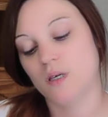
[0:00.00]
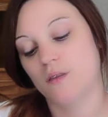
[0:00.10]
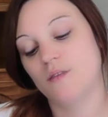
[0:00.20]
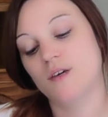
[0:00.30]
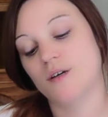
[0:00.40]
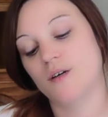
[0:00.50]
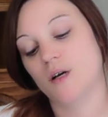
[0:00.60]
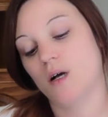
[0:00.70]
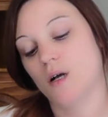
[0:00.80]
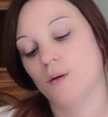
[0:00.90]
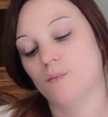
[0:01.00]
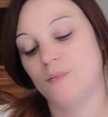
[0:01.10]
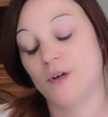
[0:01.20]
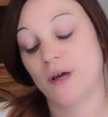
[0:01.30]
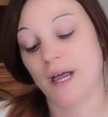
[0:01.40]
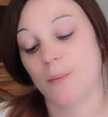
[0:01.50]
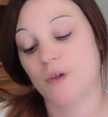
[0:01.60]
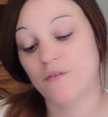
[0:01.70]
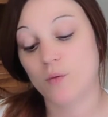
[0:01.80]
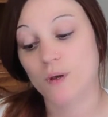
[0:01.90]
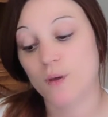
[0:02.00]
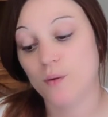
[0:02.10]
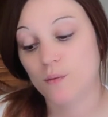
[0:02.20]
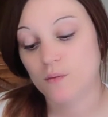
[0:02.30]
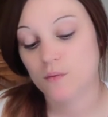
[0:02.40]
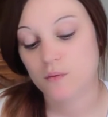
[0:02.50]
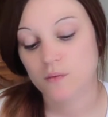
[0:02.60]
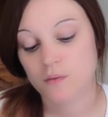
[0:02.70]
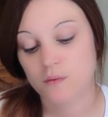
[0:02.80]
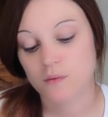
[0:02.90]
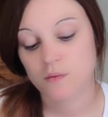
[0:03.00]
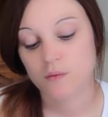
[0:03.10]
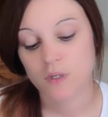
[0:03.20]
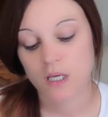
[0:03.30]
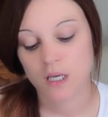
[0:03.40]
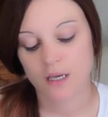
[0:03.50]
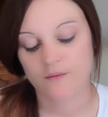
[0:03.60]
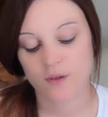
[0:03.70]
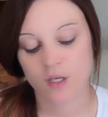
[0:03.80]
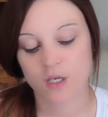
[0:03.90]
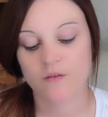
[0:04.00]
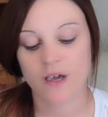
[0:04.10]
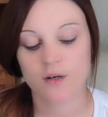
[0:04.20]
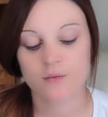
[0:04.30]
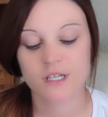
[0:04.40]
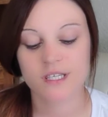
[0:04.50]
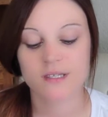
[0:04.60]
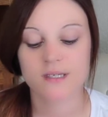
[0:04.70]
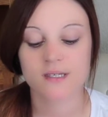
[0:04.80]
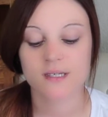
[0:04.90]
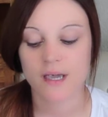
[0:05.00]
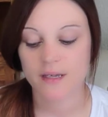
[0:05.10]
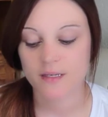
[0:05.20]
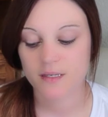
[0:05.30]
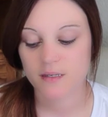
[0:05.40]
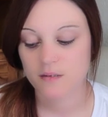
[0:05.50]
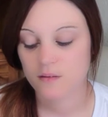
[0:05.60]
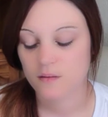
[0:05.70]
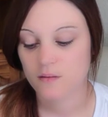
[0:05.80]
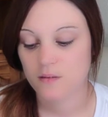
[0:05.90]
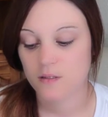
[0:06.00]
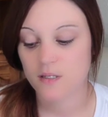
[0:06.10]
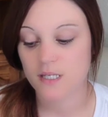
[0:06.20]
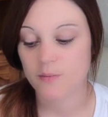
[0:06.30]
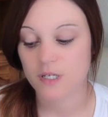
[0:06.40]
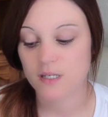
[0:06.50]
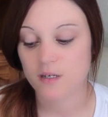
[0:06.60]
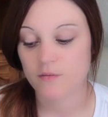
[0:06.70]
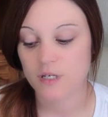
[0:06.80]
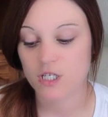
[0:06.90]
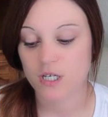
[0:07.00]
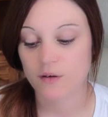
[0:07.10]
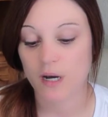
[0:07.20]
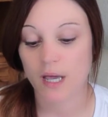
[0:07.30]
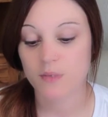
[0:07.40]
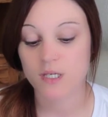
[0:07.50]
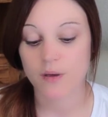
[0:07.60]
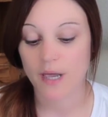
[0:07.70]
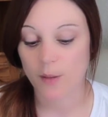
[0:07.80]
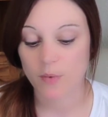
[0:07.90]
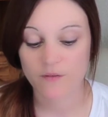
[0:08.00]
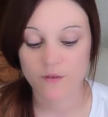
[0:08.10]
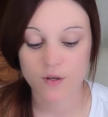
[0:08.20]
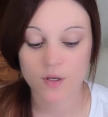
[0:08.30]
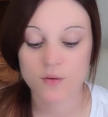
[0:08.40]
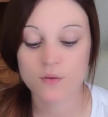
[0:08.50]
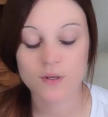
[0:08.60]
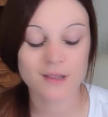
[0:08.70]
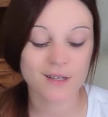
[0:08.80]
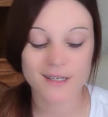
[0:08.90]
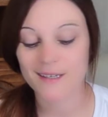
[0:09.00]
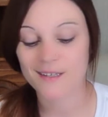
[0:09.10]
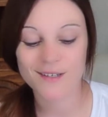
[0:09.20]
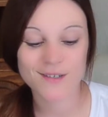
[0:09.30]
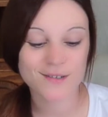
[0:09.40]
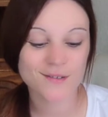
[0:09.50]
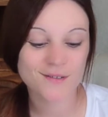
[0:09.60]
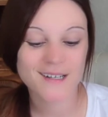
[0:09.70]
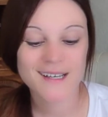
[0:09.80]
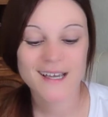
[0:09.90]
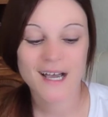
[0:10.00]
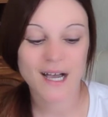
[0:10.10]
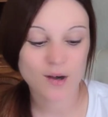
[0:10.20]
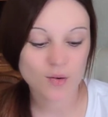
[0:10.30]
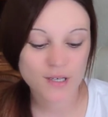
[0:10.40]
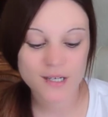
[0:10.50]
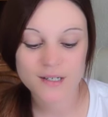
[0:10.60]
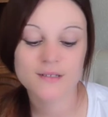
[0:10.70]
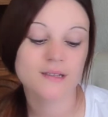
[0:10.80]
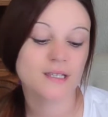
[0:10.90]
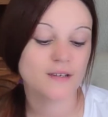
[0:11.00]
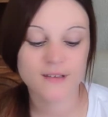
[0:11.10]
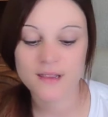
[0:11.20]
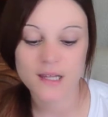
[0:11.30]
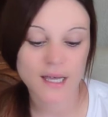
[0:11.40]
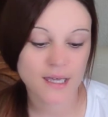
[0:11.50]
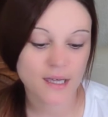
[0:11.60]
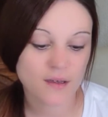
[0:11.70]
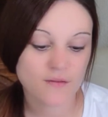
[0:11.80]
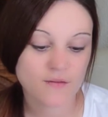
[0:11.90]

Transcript: They're, um, they're happy for you. I feel like you've had a recent success. And somebody's going to reach out. I'm so happy for you. Look at you out here living life.